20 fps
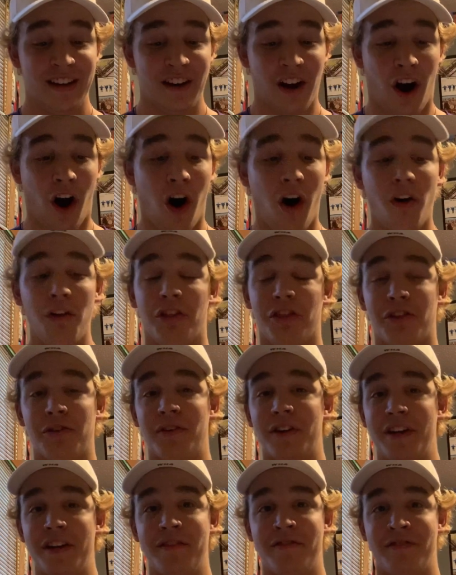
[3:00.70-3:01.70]
all
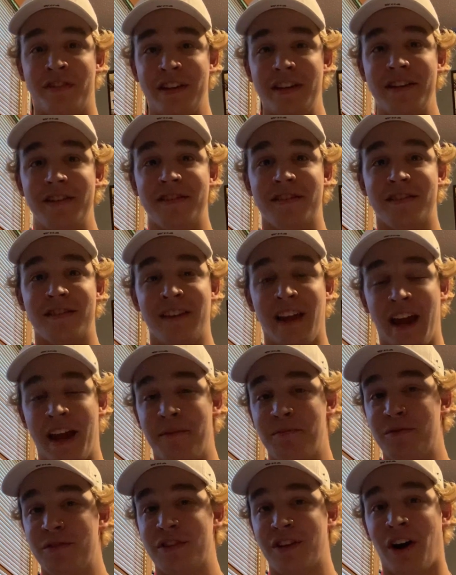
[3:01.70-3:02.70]
3 of these
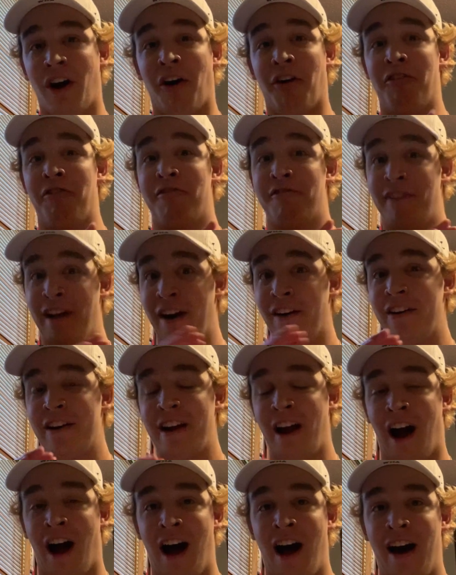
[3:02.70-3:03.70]
names are
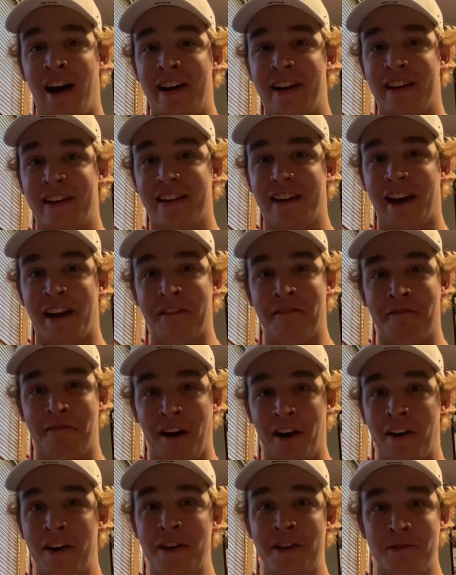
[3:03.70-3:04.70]
very odd and
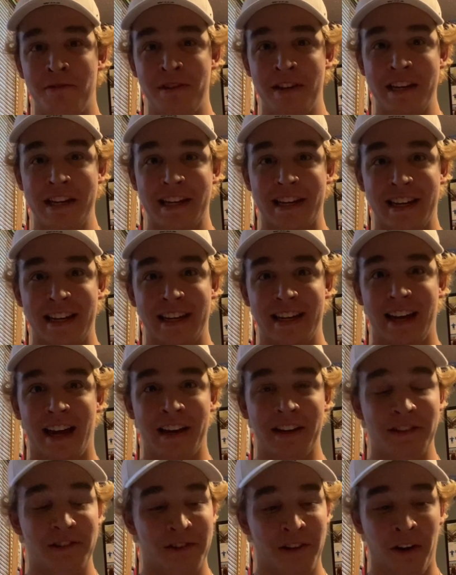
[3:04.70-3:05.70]
very unique,
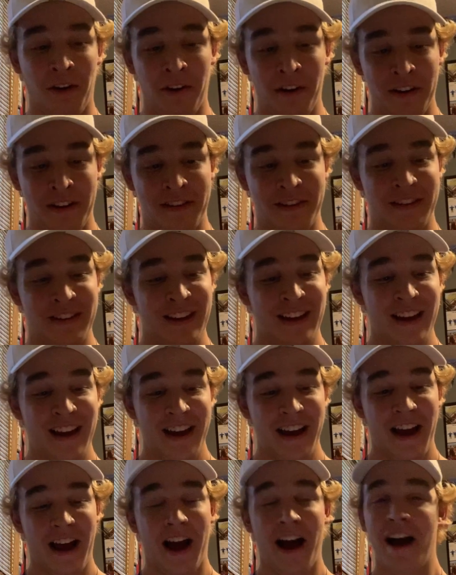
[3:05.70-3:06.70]
and so it's
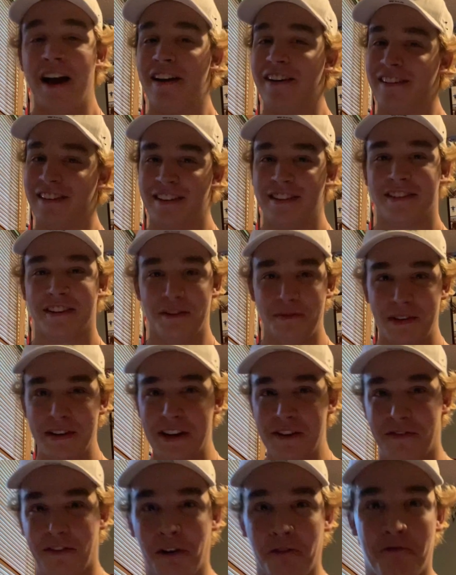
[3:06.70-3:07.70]
going to be
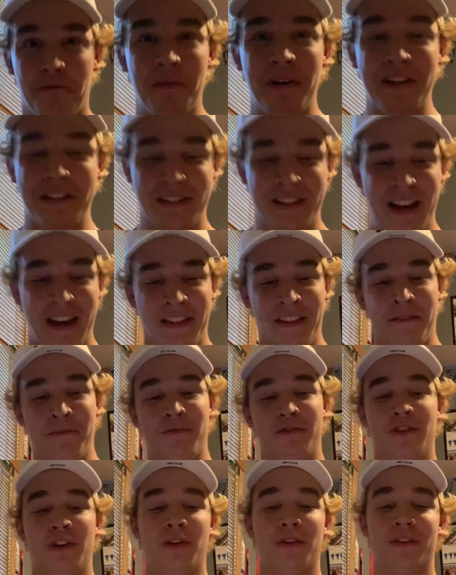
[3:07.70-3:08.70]
difficult for me to say them.
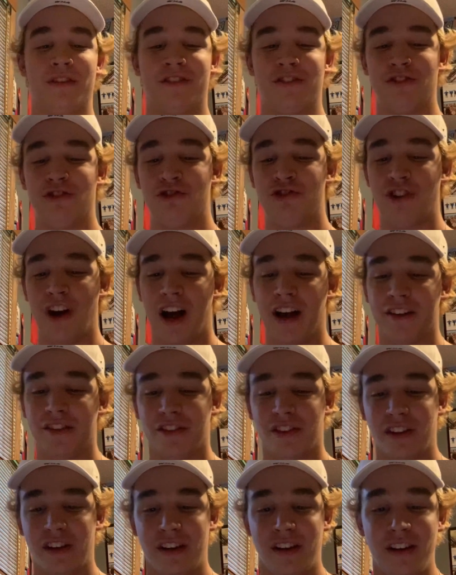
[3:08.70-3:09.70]
So it's
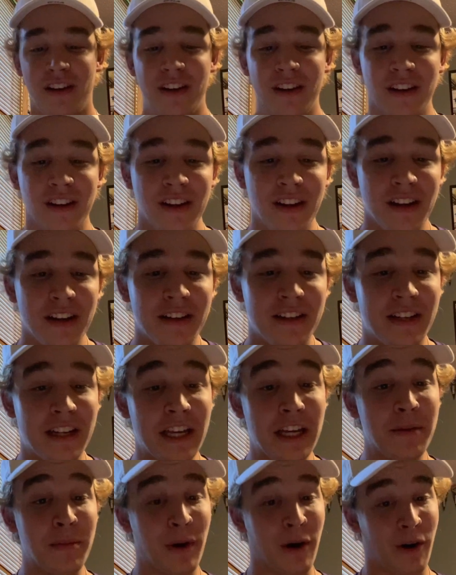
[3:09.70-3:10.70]
Jocelyn
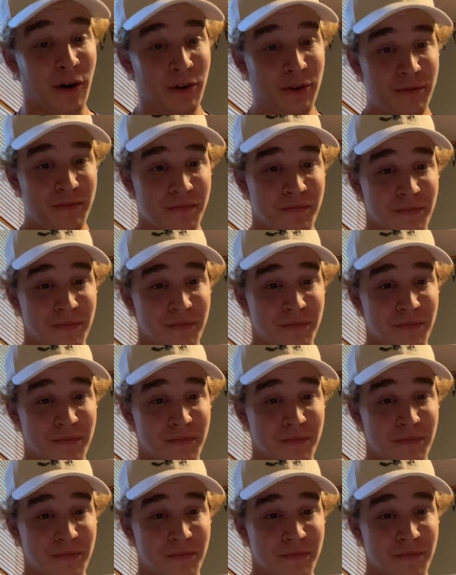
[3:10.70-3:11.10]
Thibault,